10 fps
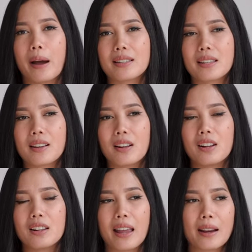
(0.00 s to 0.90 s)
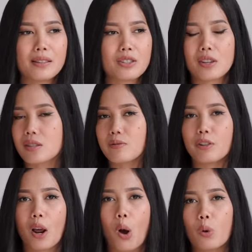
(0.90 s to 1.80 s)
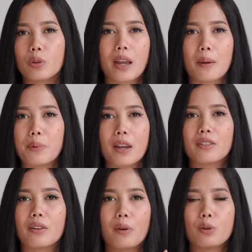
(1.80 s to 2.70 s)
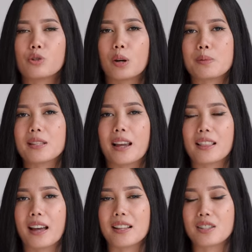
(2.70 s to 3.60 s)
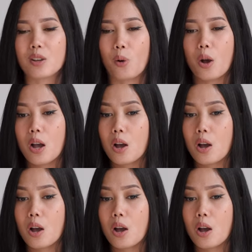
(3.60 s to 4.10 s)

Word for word: bicycle and just for the whole day be on the road trips like that so